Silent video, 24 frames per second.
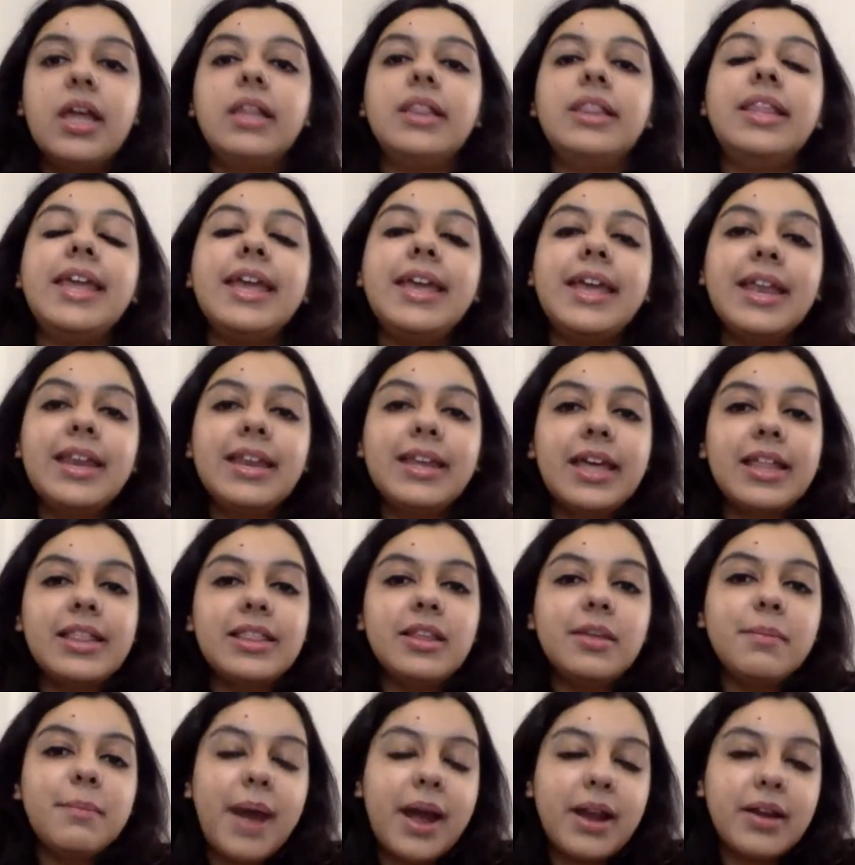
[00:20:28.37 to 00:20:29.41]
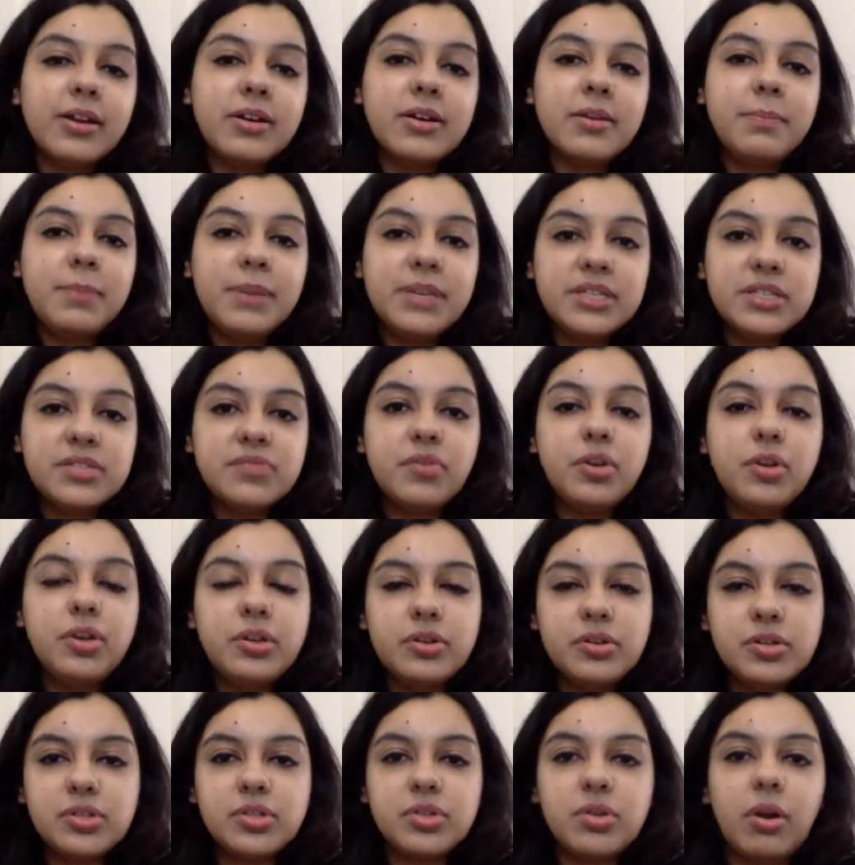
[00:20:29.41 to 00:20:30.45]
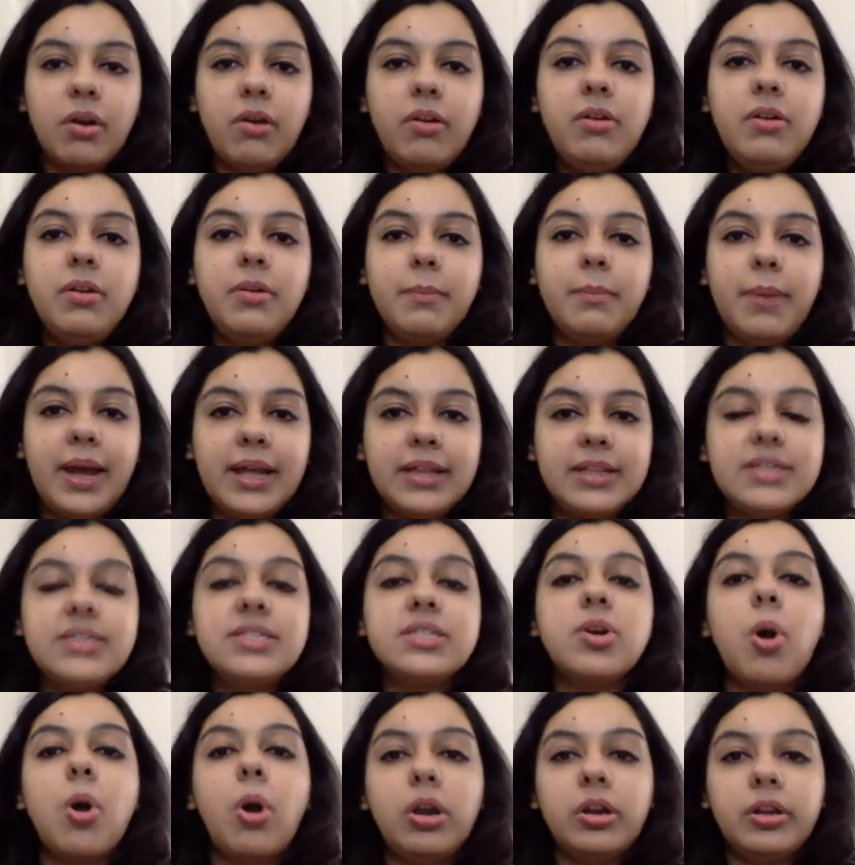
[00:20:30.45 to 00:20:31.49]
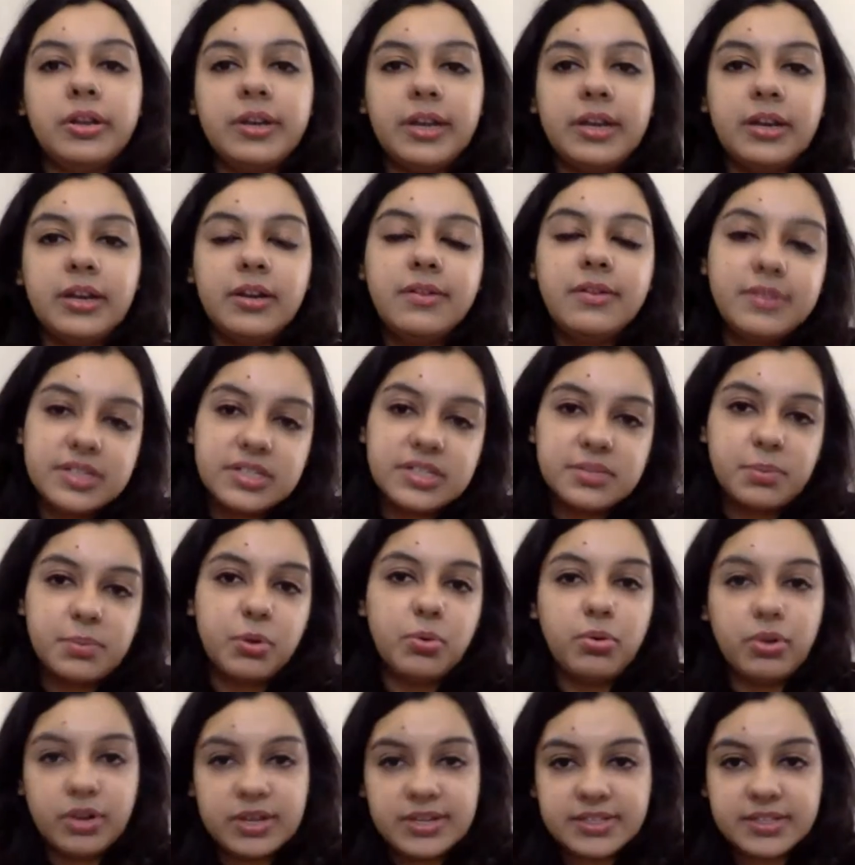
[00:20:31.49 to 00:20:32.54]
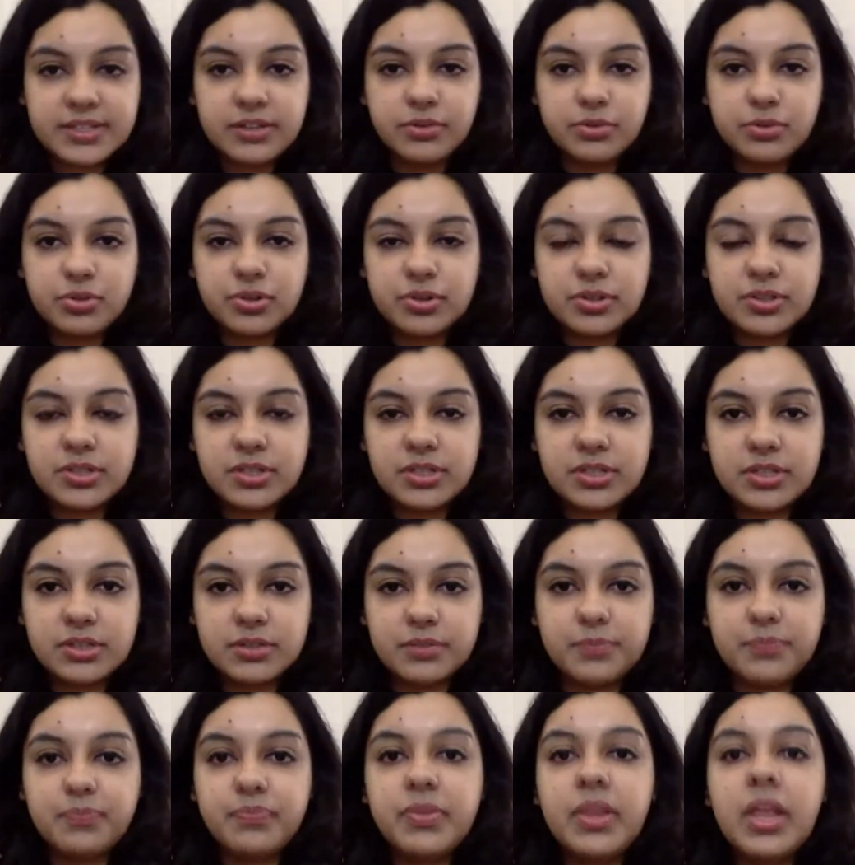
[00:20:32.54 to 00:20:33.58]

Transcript: They can get the matter peacefully resolved by this alternative dispute resolution system.